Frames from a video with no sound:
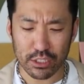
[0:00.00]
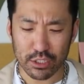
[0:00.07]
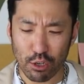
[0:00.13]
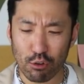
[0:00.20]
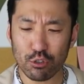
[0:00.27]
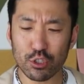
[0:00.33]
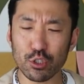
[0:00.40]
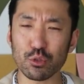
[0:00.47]

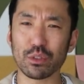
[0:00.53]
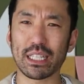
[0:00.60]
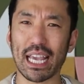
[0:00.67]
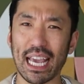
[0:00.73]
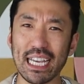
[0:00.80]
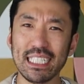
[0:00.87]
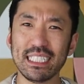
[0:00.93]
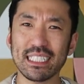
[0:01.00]
soju
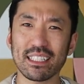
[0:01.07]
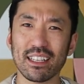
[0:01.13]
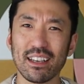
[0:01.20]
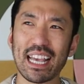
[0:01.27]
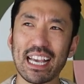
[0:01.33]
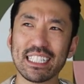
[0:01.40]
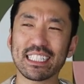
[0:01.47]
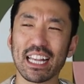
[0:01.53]

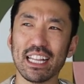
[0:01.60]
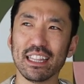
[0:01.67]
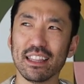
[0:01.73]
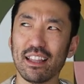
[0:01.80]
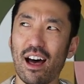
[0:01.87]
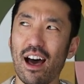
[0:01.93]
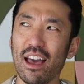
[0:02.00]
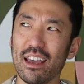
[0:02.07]
tastes a
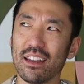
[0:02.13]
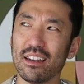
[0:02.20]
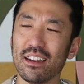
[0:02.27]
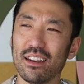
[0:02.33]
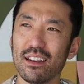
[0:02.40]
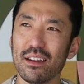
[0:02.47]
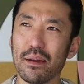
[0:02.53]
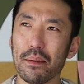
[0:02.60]
lot